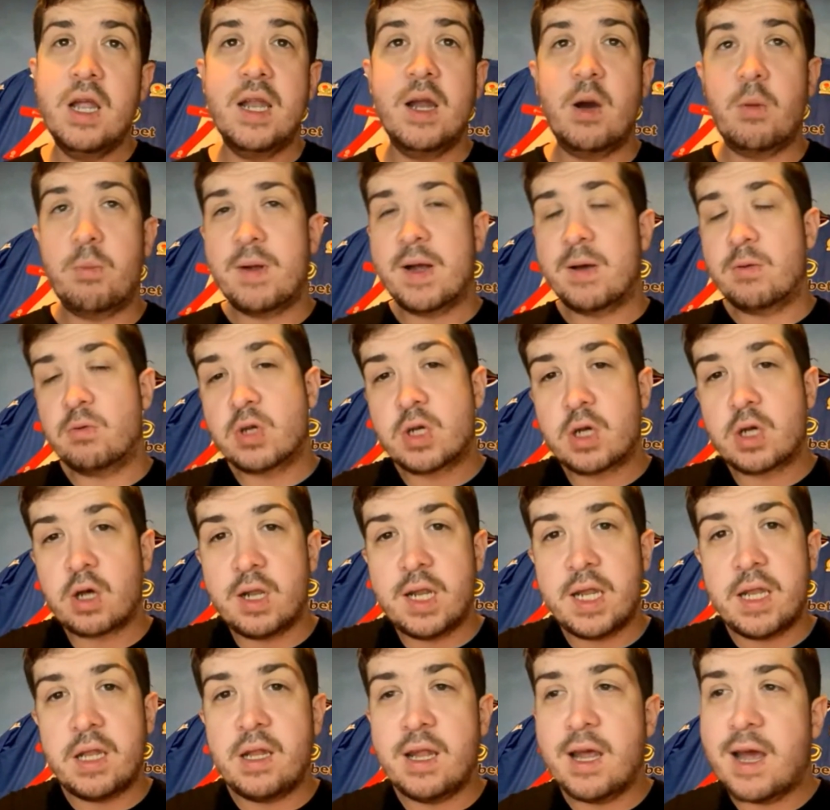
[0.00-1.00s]
Now Brown's
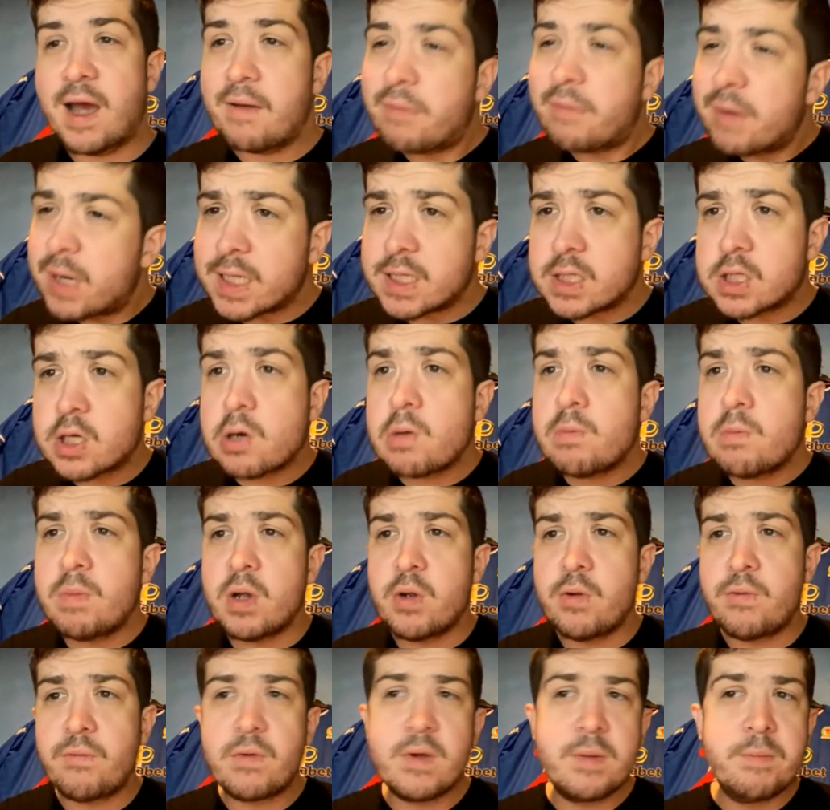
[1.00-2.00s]
gone in there. I think it's a good
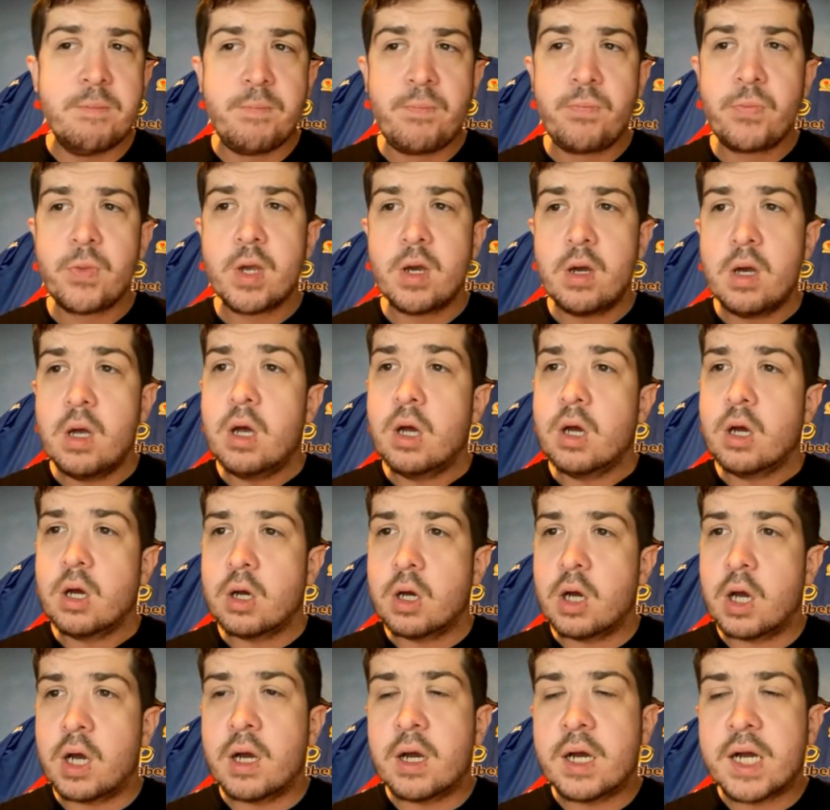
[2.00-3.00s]
move for him
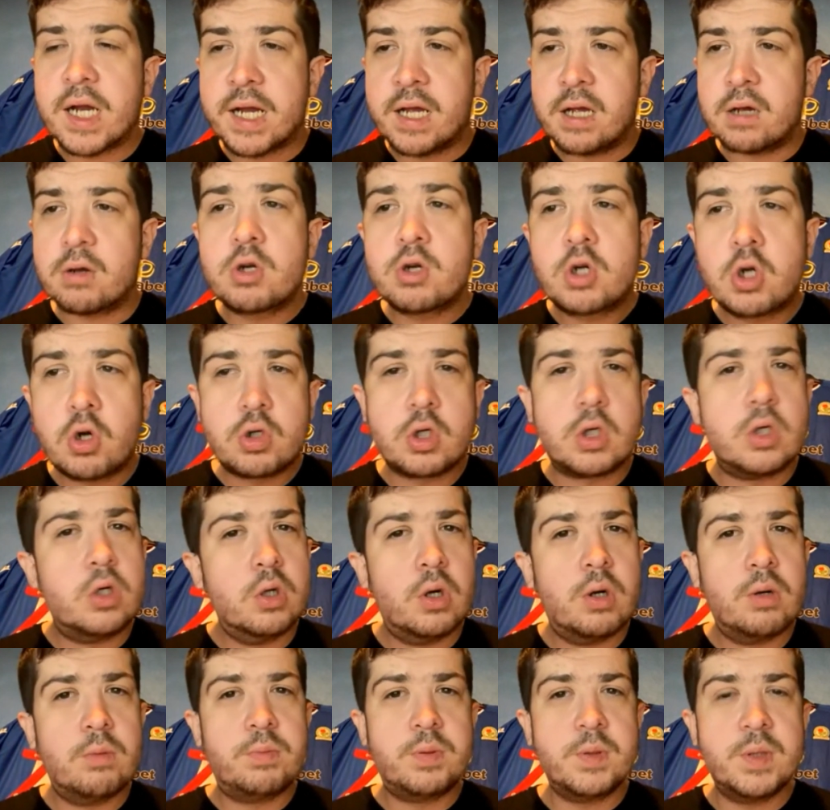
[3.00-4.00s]
a good
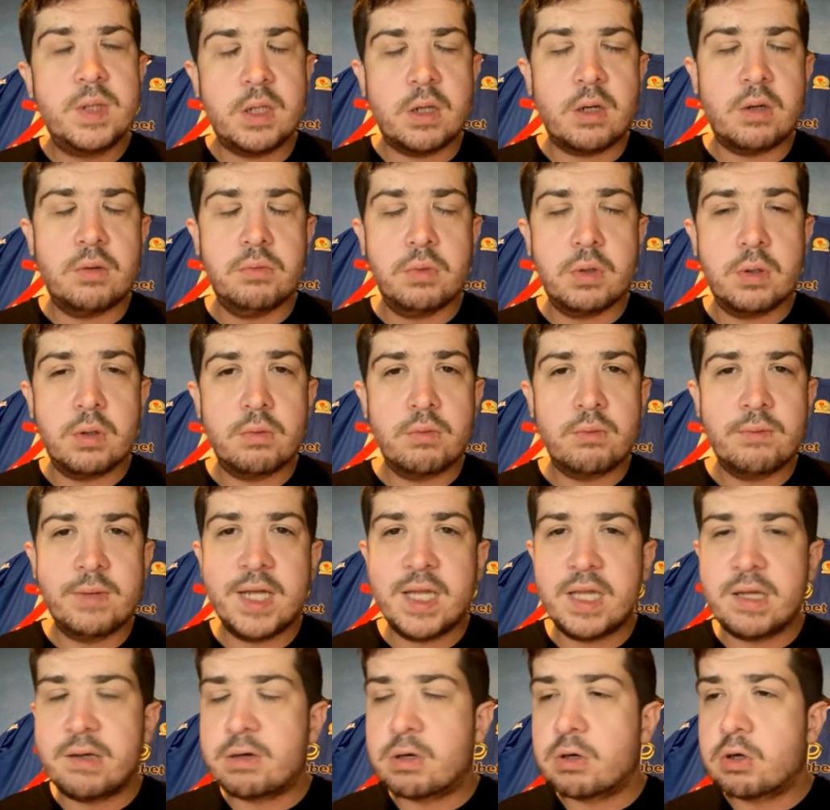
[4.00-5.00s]
club, you know,
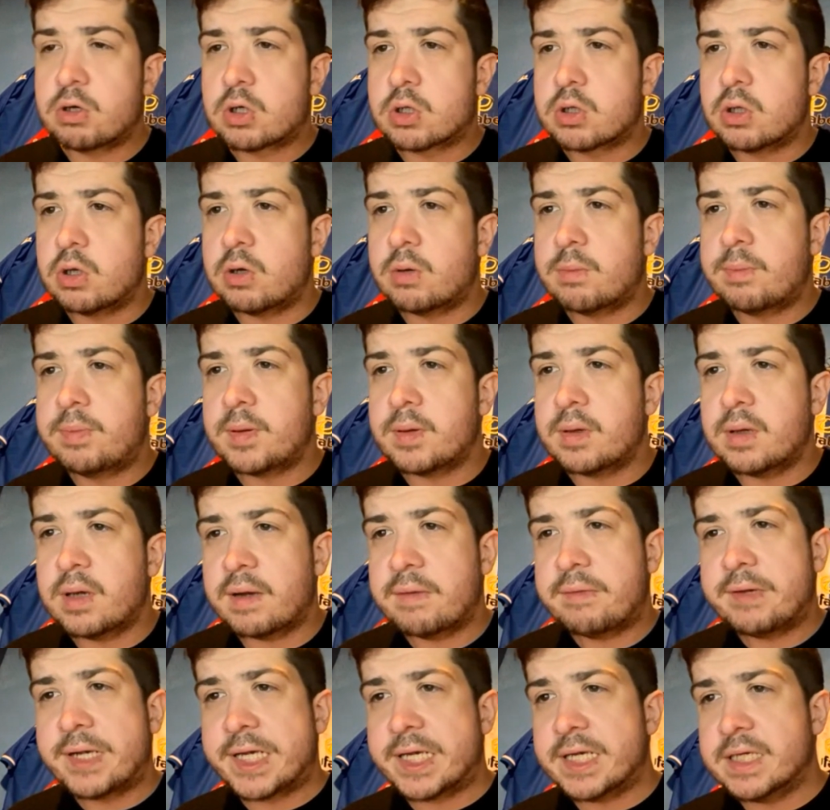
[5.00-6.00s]
really good club.
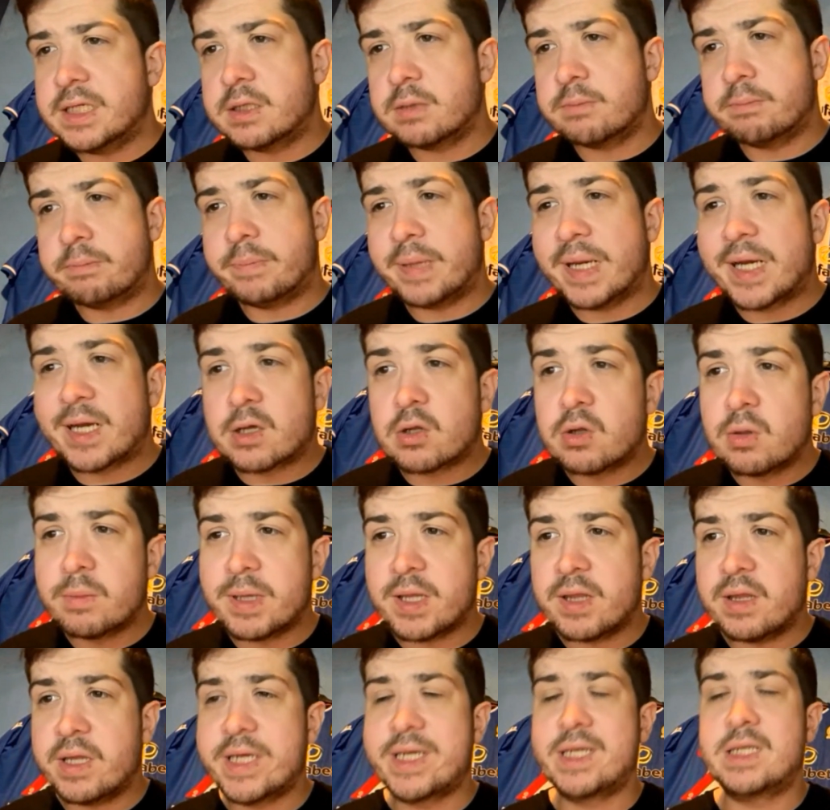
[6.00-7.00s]
I think it's a big club
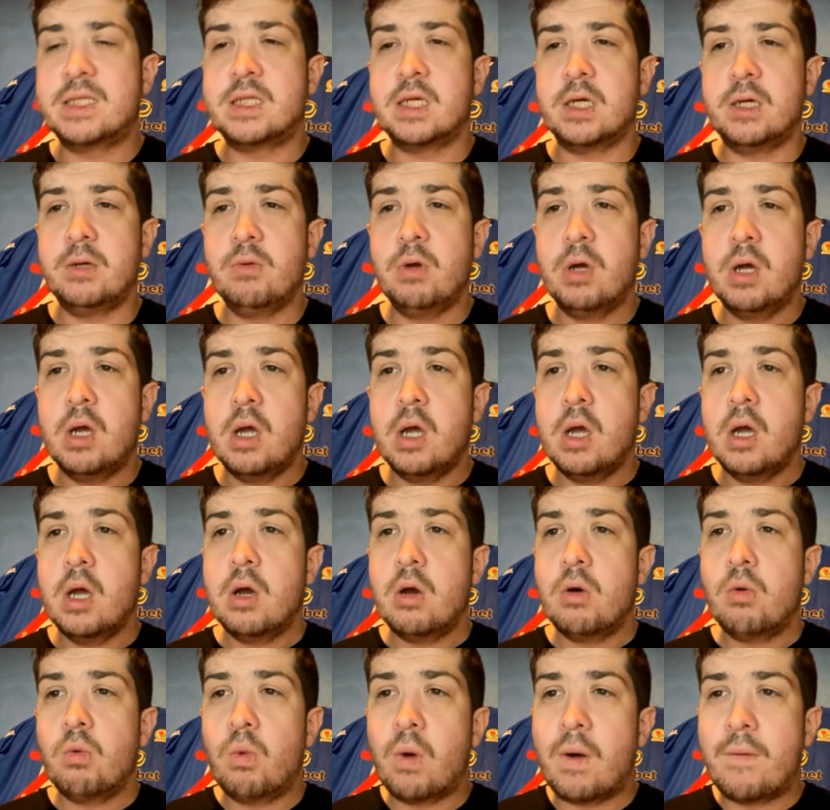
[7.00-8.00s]
in League Two,
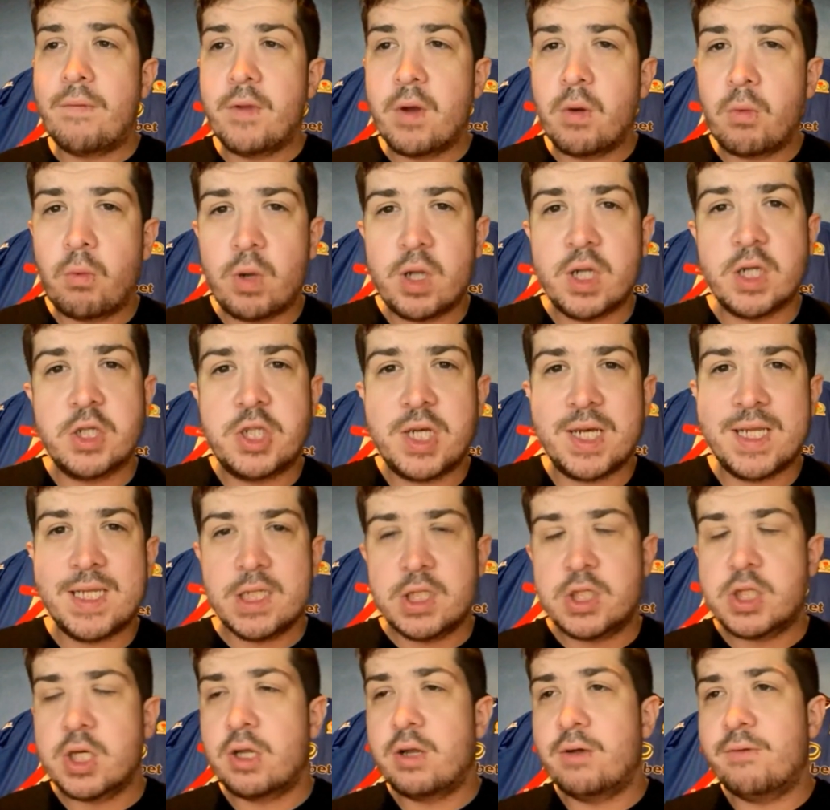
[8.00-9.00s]
one that won a
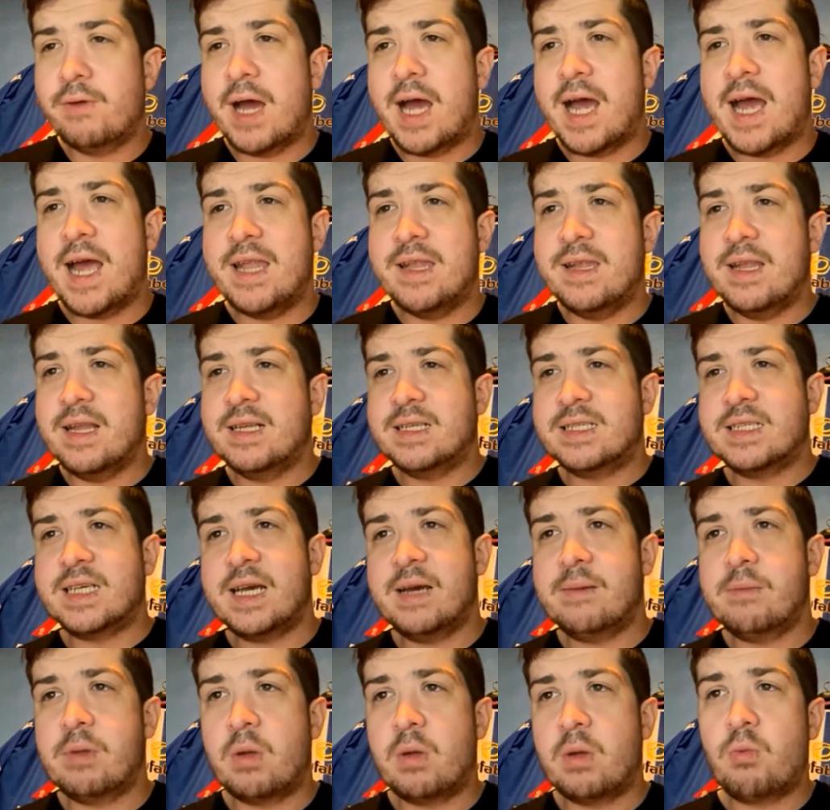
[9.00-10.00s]
challenge at the right end of the
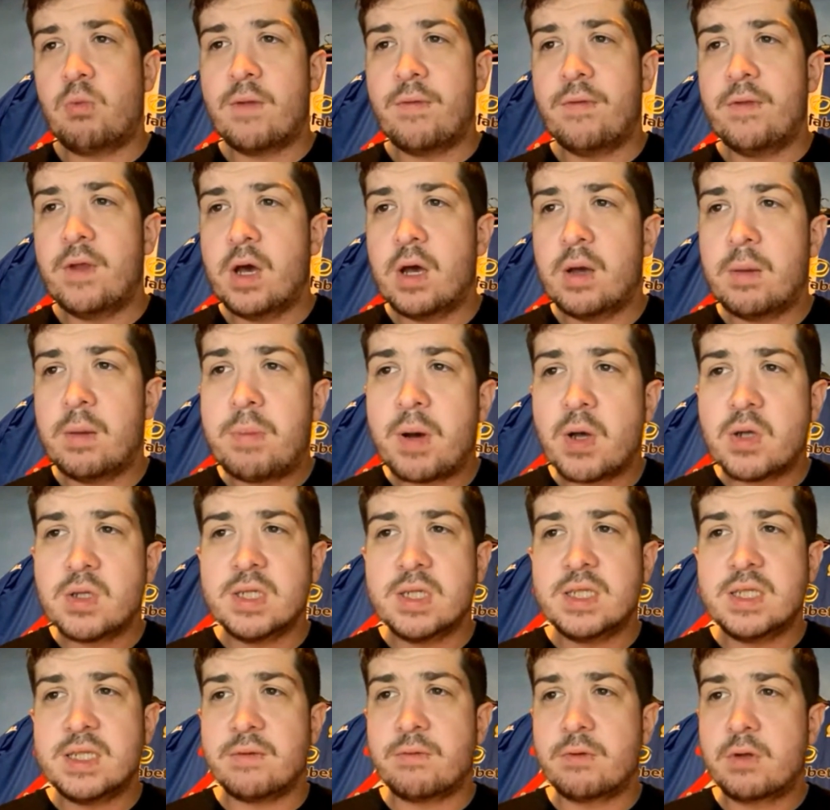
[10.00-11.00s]
table and one that a
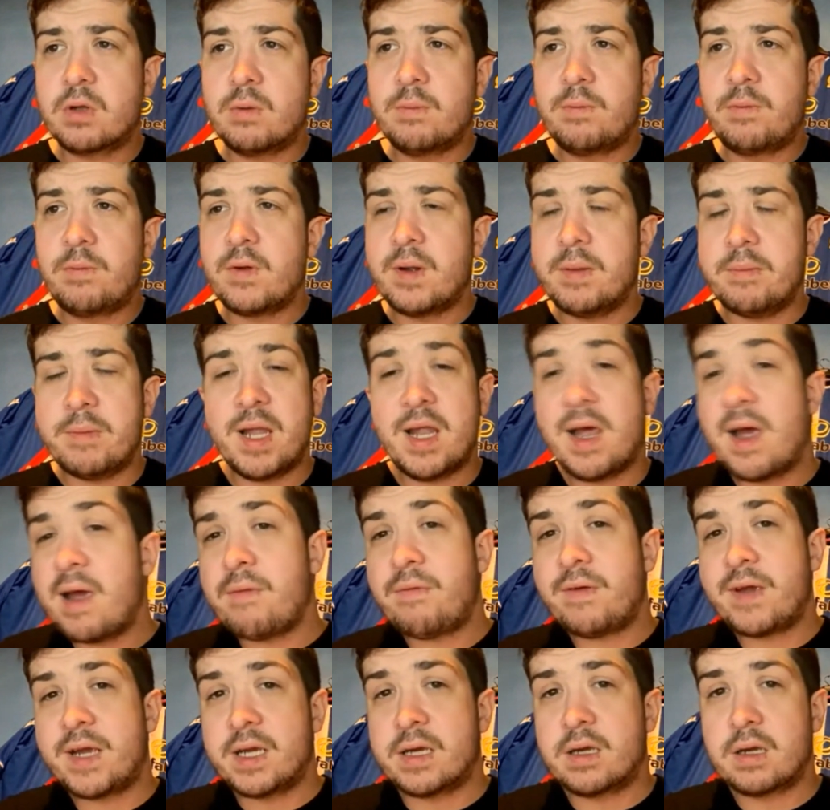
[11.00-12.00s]
positive club for him. And
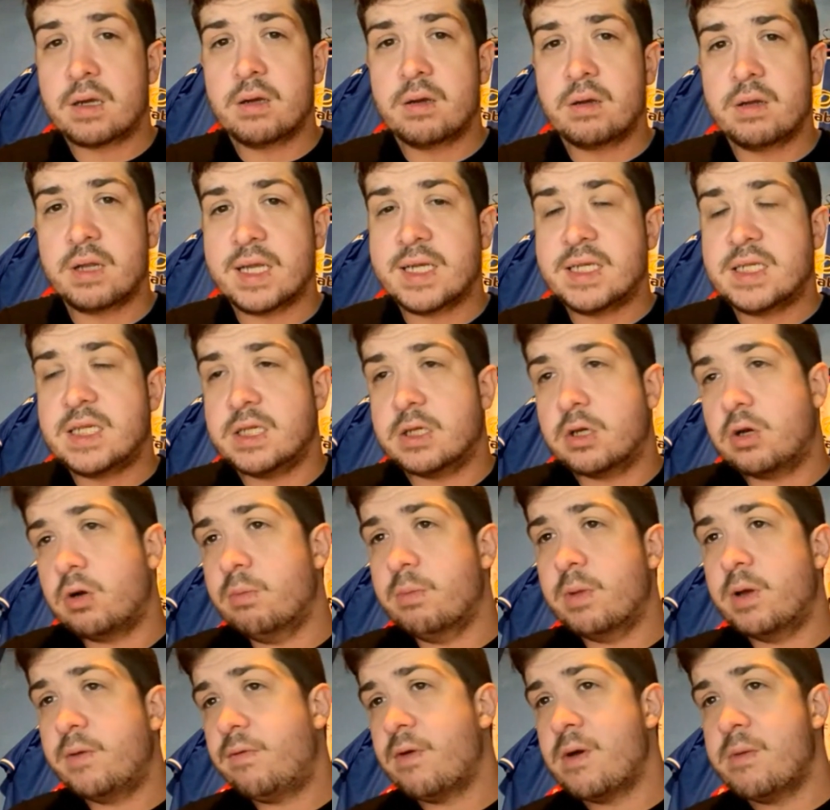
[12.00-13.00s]
I think this is
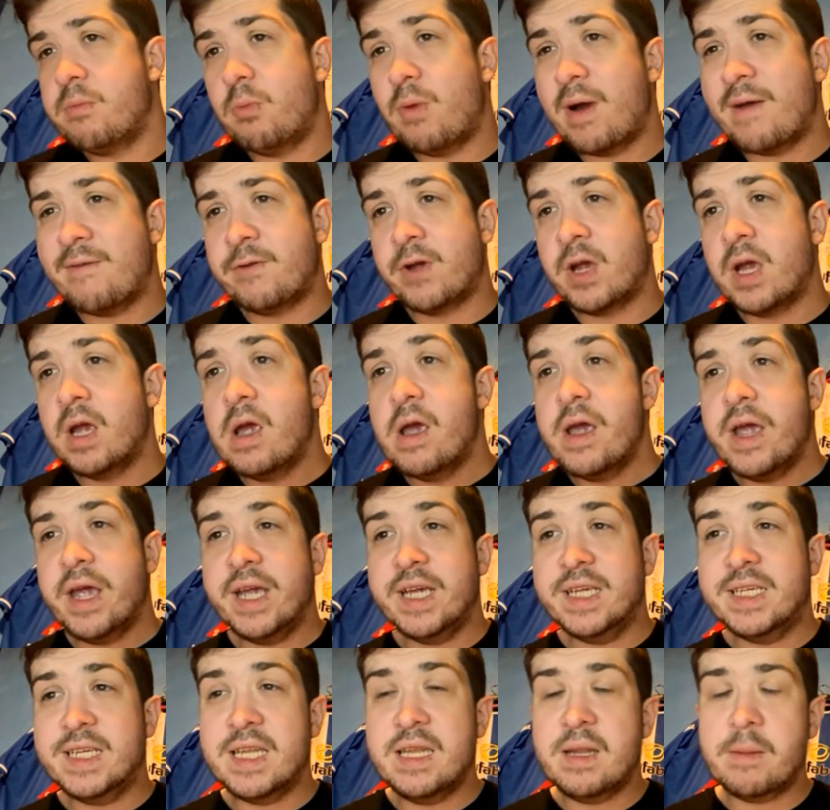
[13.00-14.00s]
going to be for him. Whether
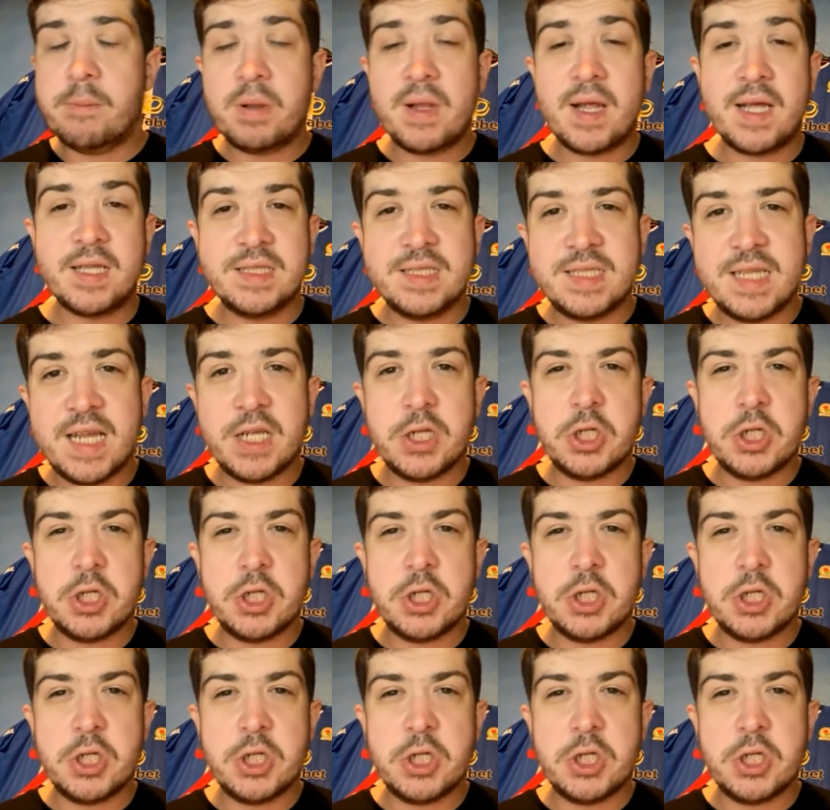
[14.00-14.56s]
he's in the plans